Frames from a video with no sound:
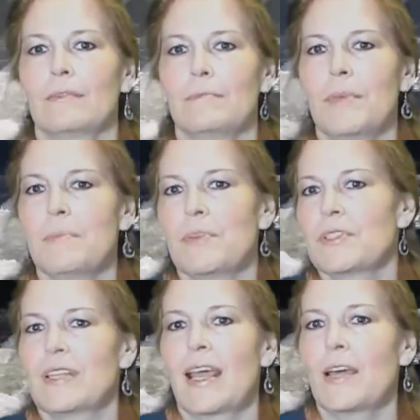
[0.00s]
People
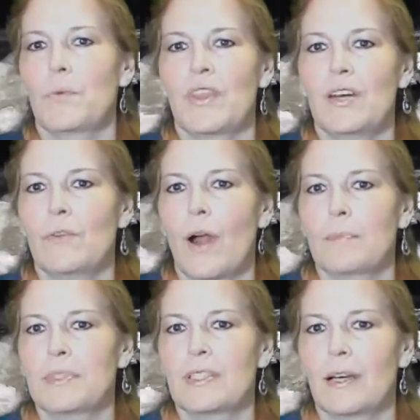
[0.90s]
say it when they
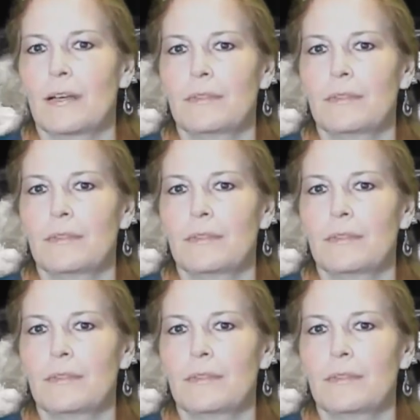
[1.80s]
drop stuff.